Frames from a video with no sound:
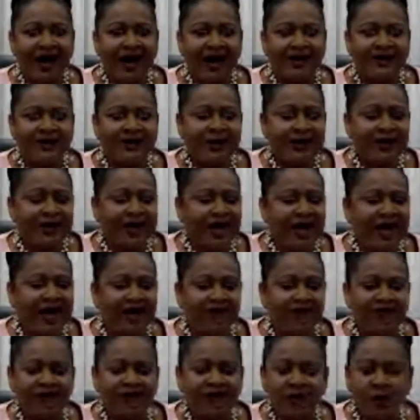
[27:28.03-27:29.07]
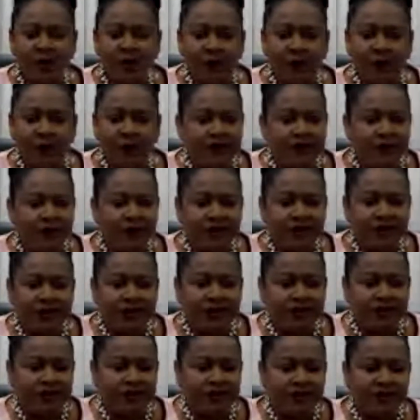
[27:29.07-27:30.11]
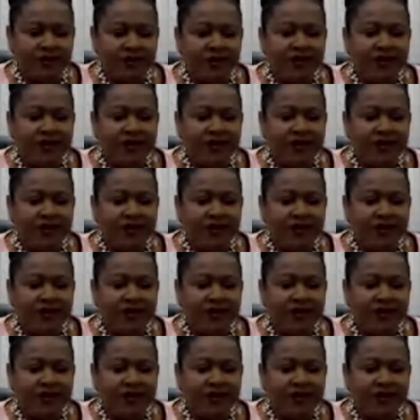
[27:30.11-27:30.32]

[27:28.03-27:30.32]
I take every opportunity